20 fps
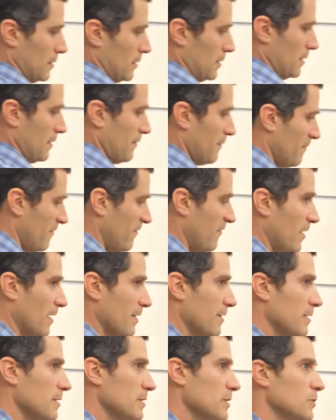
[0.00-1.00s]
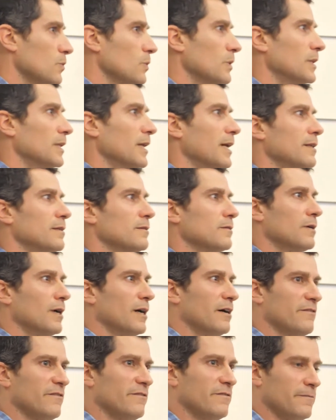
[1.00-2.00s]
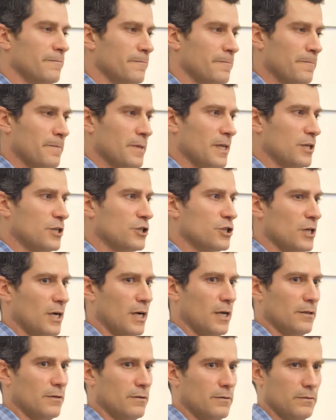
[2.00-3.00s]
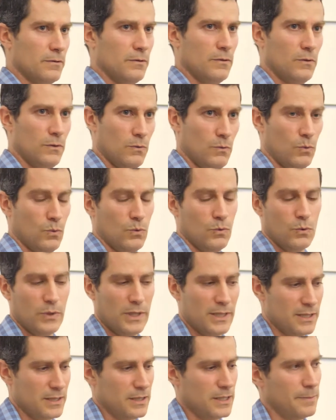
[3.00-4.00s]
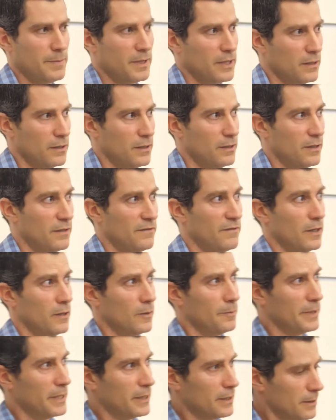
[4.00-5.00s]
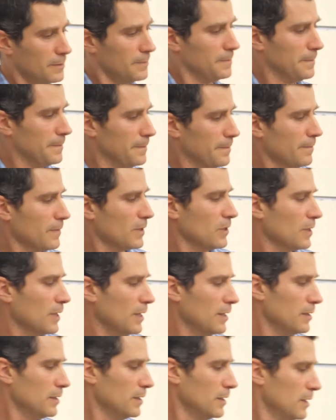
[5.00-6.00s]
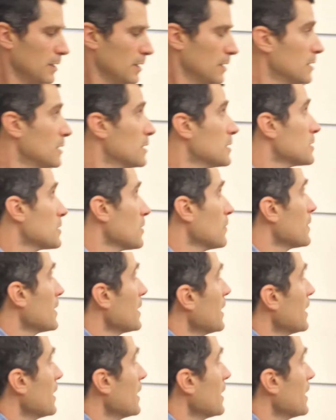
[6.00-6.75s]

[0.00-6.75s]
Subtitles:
the fathers who will later have a child who is typically developing. Okay, so they